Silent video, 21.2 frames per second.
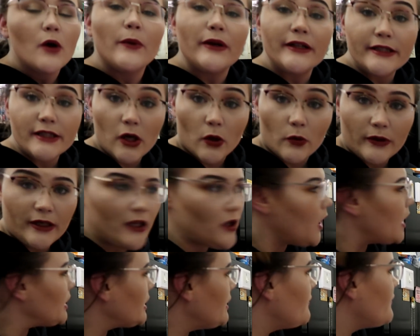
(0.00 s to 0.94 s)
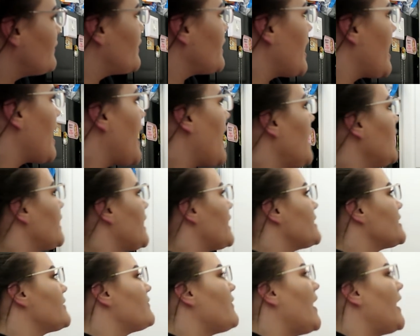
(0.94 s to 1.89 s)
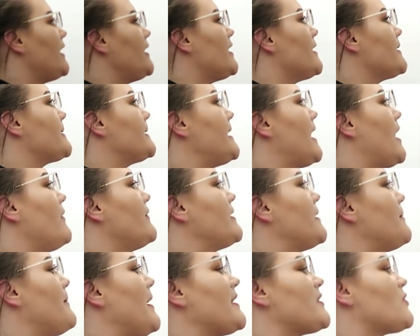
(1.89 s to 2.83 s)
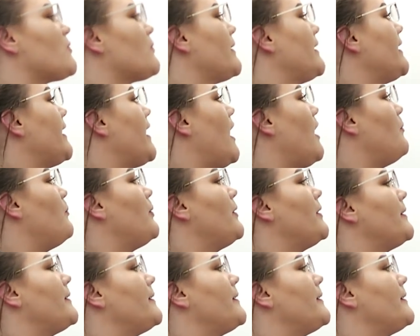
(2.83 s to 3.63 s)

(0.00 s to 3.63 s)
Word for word: we don't need all of that. Let's find ourselves a measuring cup.